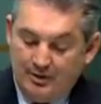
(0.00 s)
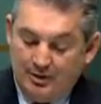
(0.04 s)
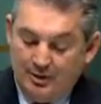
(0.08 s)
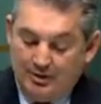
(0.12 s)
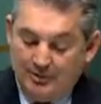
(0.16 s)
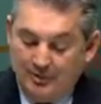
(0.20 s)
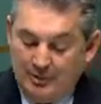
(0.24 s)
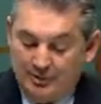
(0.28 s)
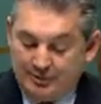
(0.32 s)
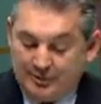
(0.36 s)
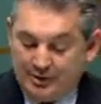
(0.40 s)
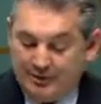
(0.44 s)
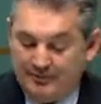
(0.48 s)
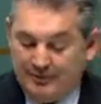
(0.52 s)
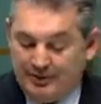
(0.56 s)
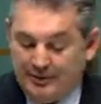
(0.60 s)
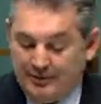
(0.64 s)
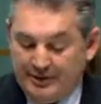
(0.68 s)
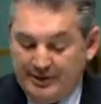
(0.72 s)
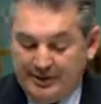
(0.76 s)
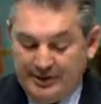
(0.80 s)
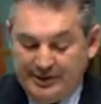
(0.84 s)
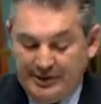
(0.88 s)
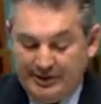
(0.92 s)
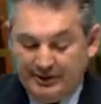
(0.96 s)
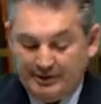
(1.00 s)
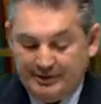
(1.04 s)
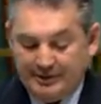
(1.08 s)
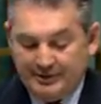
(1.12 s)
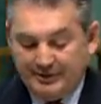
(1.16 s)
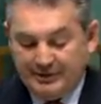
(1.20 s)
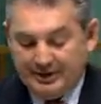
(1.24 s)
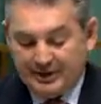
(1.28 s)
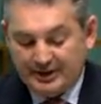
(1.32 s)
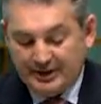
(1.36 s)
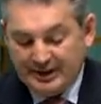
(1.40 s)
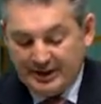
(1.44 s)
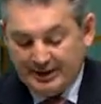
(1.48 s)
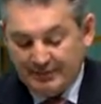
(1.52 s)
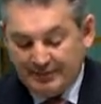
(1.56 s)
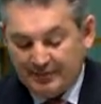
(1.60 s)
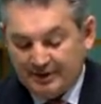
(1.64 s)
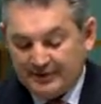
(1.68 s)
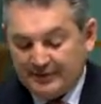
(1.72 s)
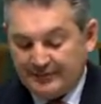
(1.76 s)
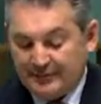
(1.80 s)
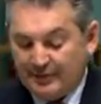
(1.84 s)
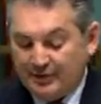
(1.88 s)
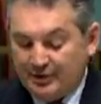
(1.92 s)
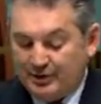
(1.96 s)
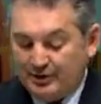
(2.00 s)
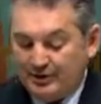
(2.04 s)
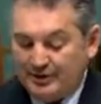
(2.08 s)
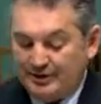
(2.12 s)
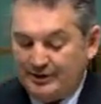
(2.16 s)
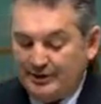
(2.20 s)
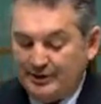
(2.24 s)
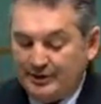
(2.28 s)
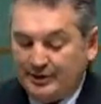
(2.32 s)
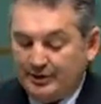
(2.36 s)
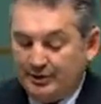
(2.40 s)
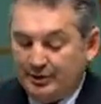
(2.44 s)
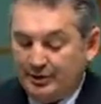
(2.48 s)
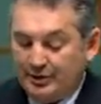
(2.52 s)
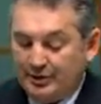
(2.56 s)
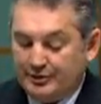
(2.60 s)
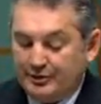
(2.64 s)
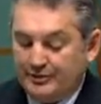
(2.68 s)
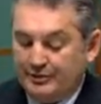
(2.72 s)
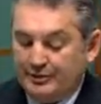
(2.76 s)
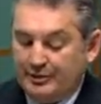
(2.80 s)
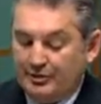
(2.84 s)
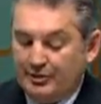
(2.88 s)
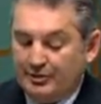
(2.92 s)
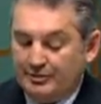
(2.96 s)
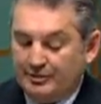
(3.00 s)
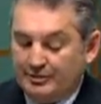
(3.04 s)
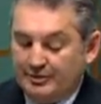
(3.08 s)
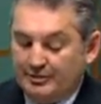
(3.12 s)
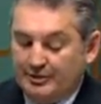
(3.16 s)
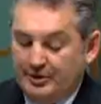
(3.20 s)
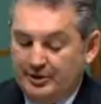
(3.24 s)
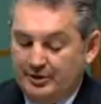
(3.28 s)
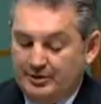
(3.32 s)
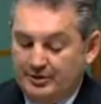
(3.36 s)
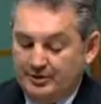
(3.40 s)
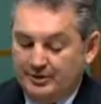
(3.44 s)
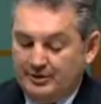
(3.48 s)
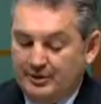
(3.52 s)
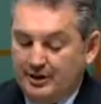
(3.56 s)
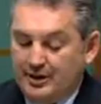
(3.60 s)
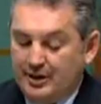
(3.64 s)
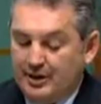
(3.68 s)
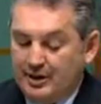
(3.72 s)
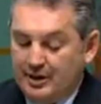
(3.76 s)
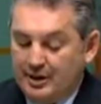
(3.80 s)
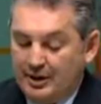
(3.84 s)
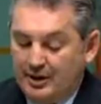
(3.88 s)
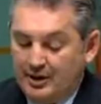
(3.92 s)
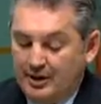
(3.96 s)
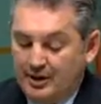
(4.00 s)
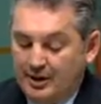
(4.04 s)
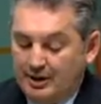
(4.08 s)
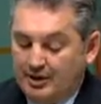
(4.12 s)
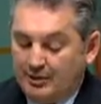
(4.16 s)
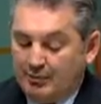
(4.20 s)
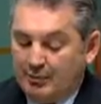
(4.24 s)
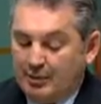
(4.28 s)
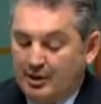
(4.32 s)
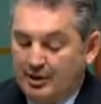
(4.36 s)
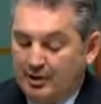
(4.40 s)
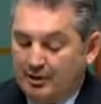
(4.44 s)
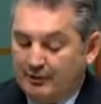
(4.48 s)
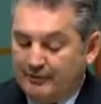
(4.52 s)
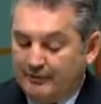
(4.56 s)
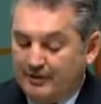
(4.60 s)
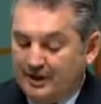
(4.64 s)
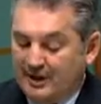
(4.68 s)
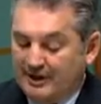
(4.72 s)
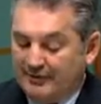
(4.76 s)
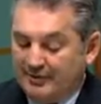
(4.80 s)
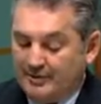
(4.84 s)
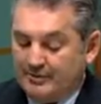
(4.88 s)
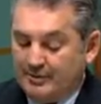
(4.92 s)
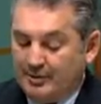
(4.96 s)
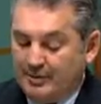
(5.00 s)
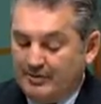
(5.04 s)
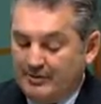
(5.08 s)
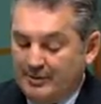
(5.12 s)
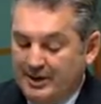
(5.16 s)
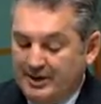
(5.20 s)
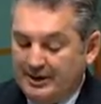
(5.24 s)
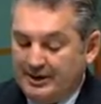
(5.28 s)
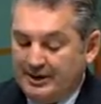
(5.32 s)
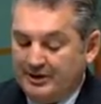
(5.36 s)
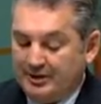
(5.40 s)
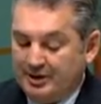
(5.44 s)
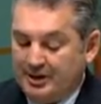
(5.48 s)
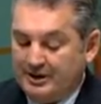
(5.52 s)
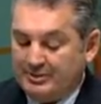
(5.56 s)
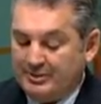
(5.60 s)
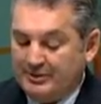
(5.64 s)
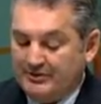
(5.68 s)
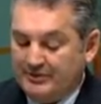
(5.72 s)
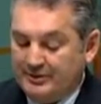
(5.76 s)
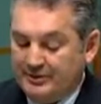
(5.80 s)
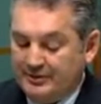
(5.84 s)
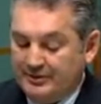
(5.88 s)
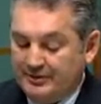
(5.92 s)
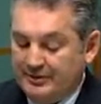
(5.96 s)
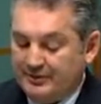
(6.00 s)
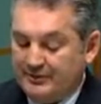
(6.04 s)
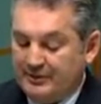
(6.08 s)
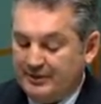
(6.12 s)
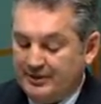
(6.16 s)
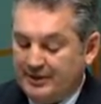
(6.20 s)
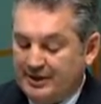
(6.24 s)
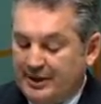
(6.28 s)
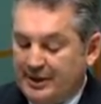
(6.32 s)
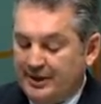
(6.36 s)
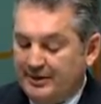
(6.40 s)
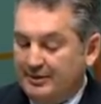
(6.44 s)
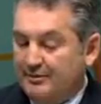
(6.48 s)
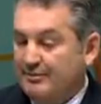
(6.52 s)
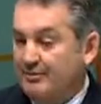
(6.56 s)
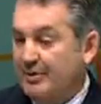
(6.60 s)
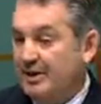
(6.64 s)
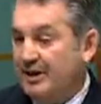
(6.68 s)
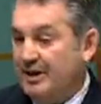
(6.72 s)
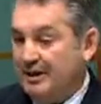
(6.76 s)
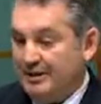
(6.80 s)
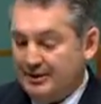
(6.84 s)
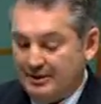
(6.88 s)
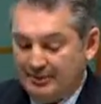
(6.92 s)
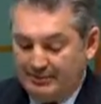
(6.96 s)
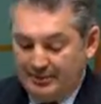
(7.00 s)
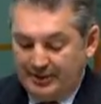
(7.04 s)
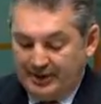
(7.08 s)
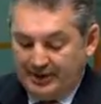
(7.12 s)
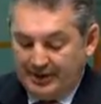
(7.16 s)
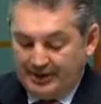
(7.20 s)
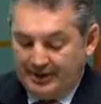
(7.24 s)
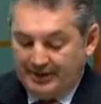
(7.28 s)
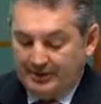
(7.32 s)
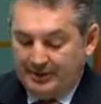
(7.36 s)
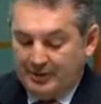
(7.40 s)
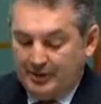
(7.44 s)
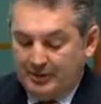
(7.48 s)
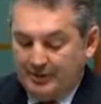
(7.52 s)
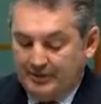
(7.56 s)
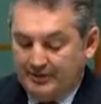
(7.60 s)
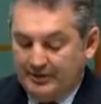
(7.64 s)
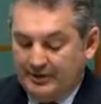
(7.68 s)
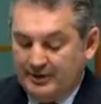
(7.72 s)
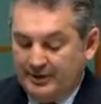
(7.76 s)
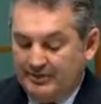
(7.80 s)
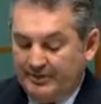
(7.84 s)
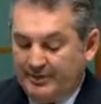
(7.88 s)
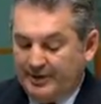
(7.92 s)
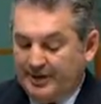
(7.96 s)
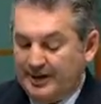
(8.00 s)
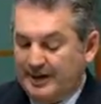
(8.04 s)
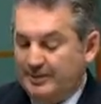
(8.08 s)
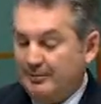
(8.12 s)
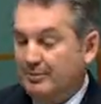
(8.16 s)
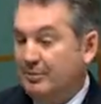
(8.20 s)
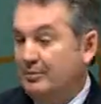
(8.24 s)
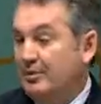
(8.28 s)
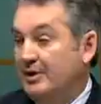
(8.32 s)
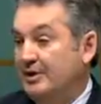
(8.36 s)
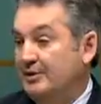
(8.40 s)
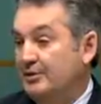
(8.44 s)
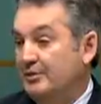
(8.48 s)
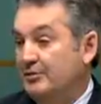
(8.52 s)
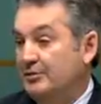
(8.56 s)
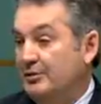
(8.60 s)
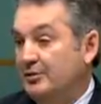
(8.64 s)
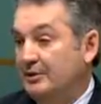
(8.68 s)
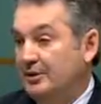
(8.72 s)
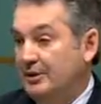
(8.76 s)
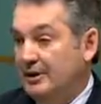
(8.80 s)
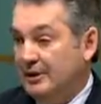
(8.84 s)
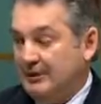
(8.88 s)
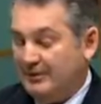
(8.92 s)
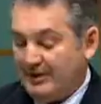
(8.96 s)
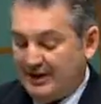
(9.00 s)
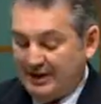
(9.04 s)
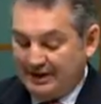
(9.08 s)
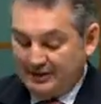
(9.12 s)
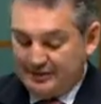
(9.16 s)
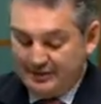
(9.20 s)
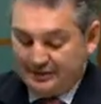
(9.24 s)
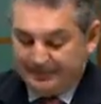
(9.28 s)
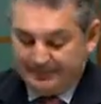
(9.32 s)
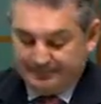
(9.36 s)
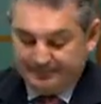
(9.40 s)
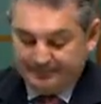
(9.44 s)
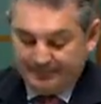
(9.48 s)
I'm also very encouraged that the government is finally acknowledging the contribution and the role of fathers by making these provisions for dad and partner pay within the Paid Parental Leave Act.